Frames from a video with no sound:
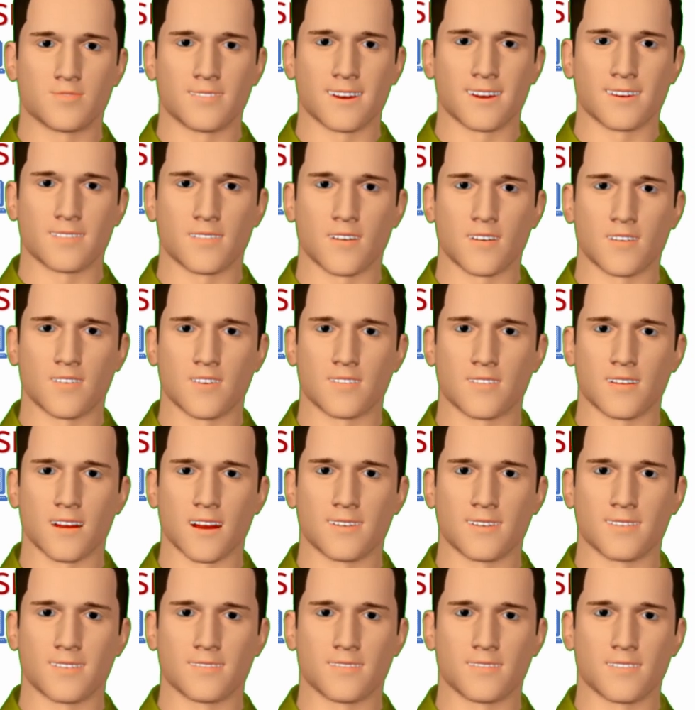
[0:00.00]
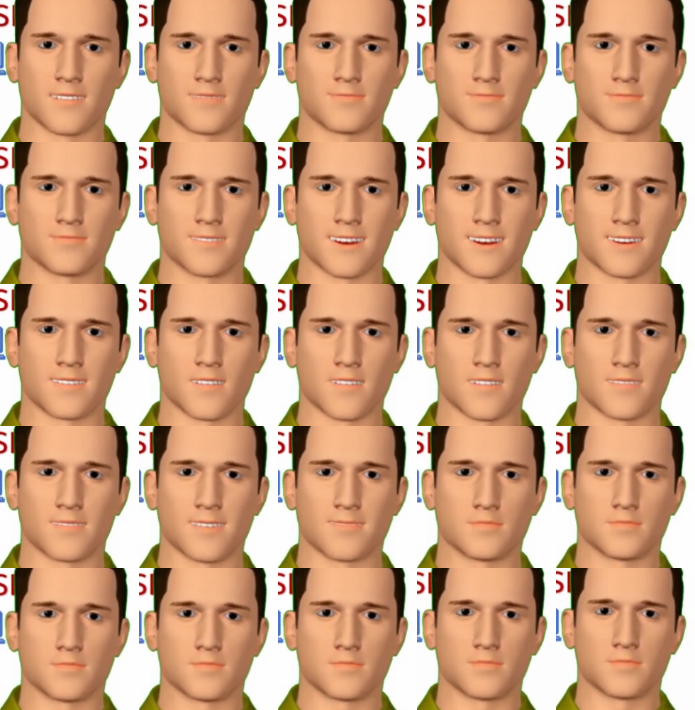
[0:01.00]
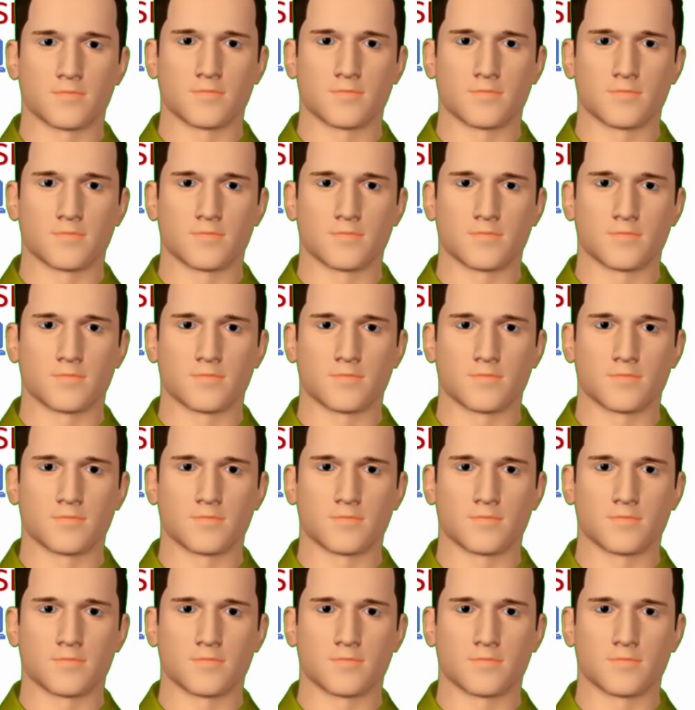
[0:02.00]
your trust and continued support.